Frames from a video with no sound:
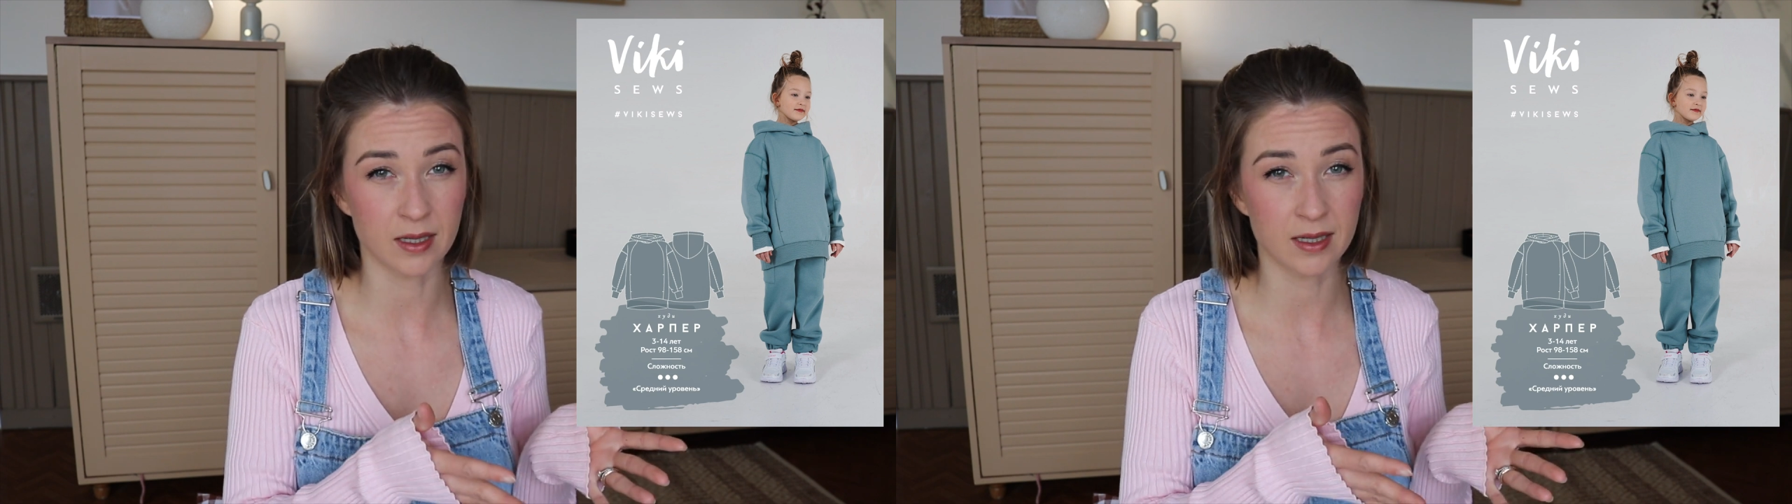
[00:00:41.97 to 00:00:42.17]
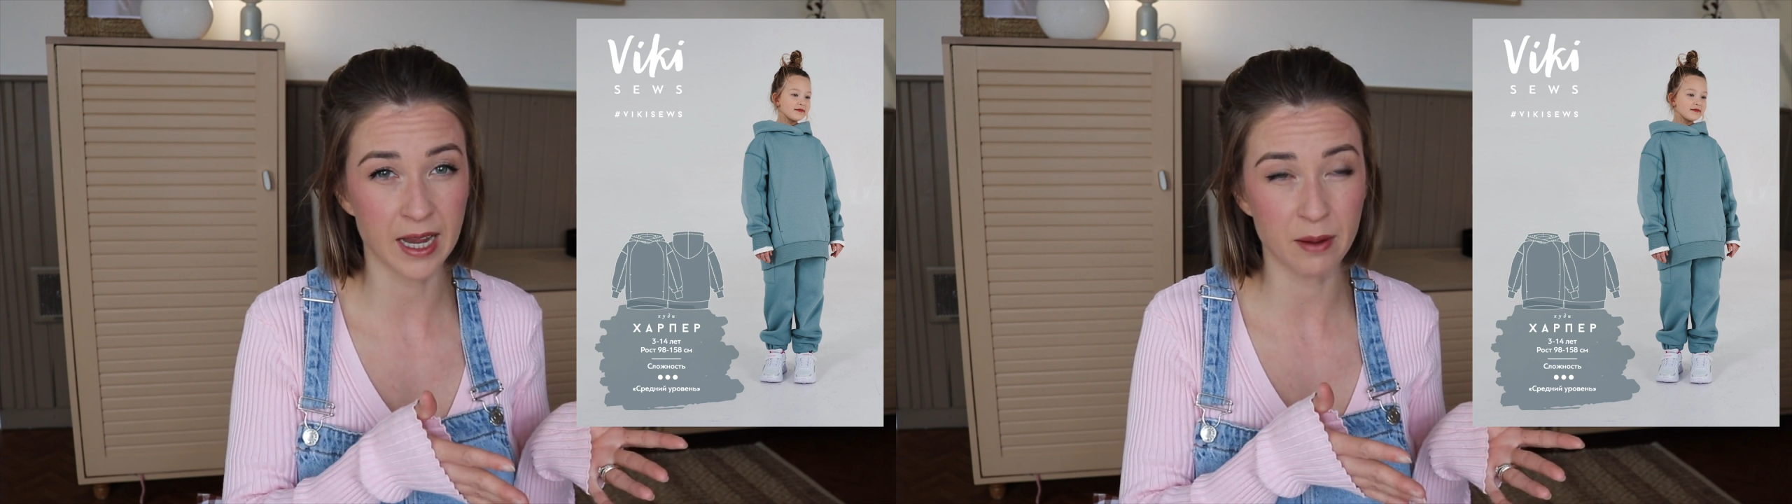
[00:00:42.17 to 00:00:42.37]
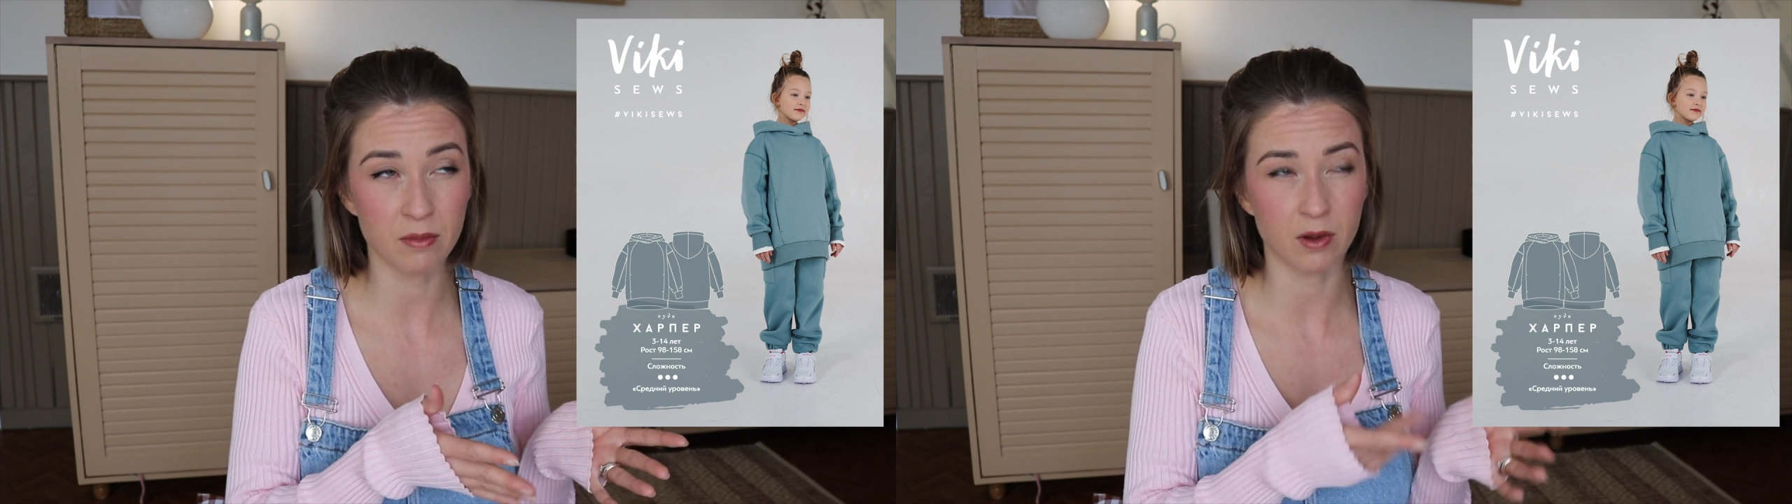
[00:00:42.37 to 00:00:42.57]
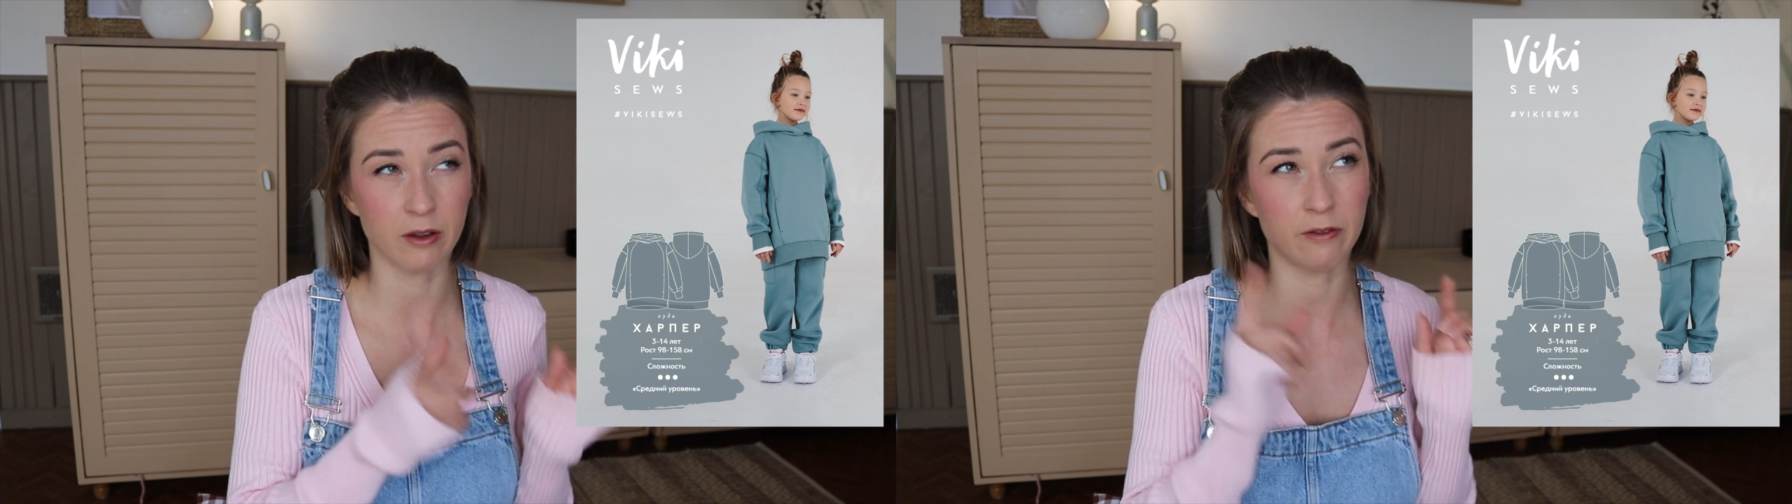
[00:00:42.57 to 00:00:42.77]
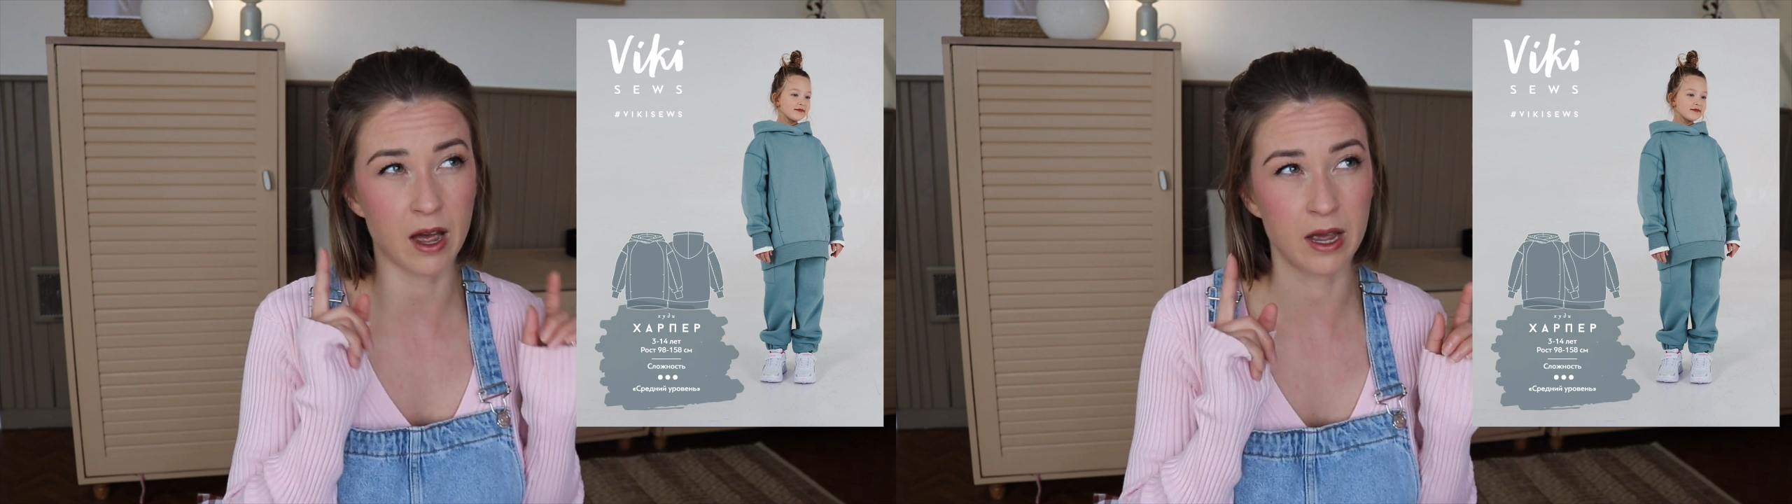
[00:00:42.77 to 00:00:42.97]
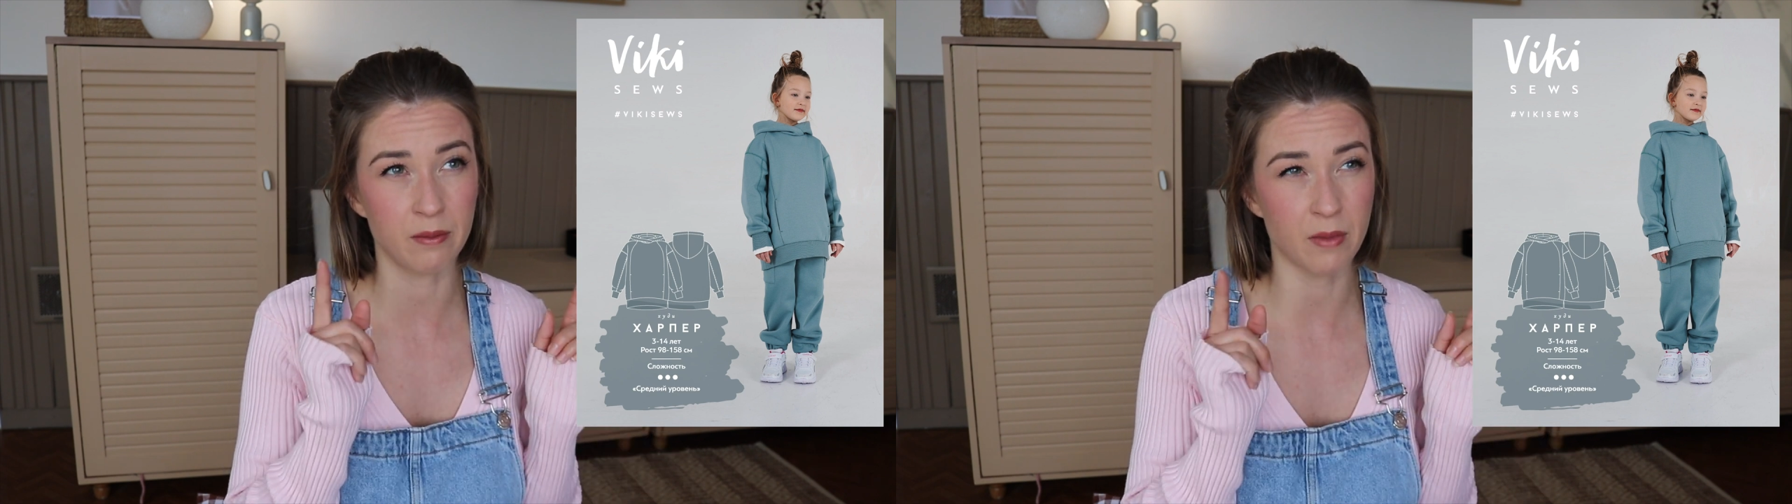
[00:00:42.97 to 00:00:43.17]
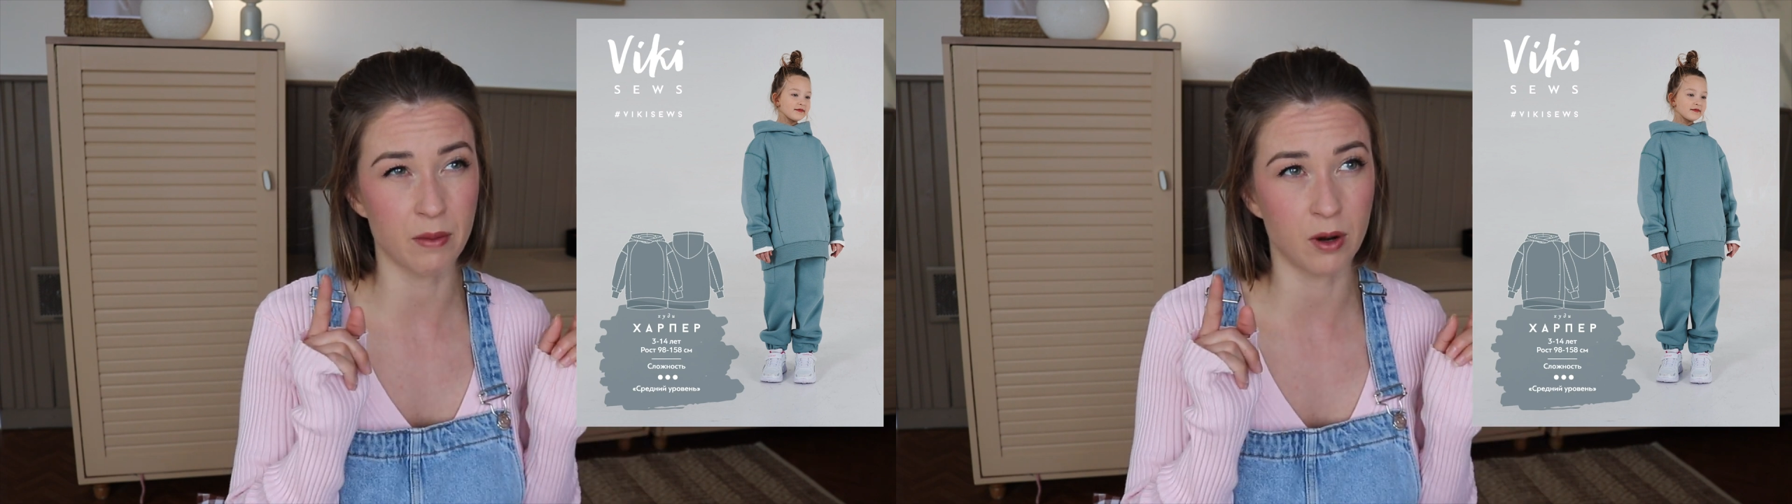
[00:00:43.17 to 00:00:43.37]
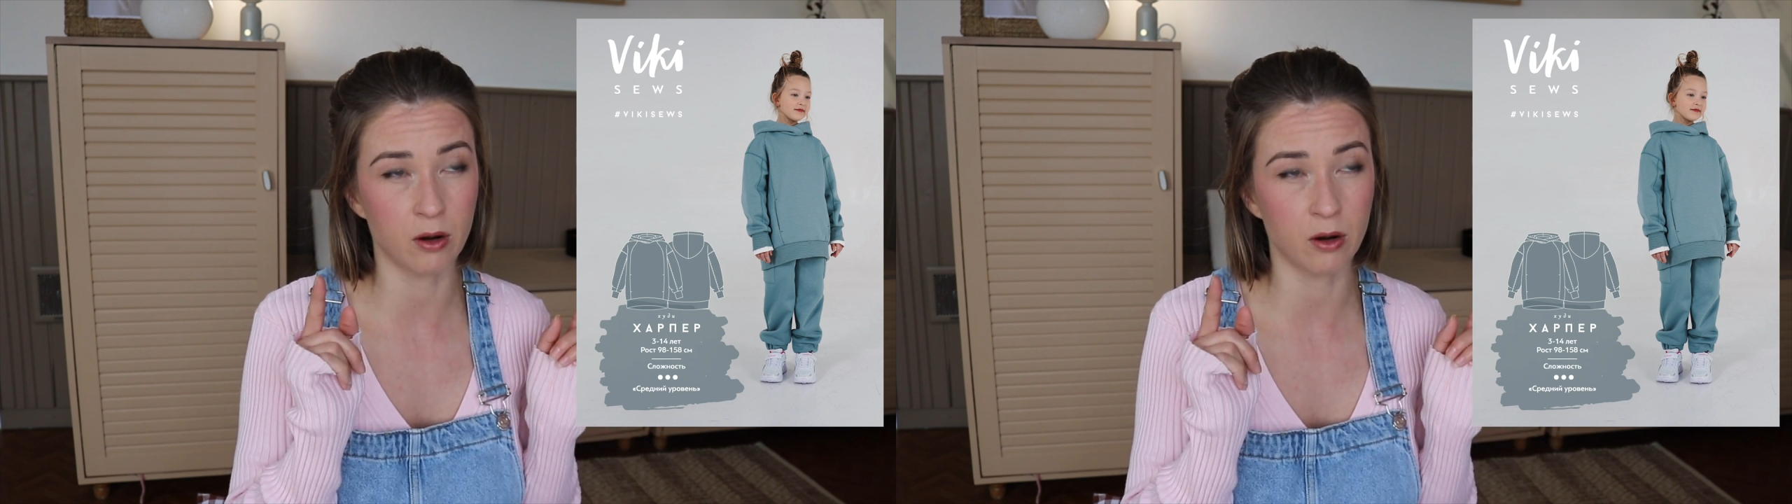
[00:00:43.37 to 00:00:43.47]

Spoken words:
same, if I remember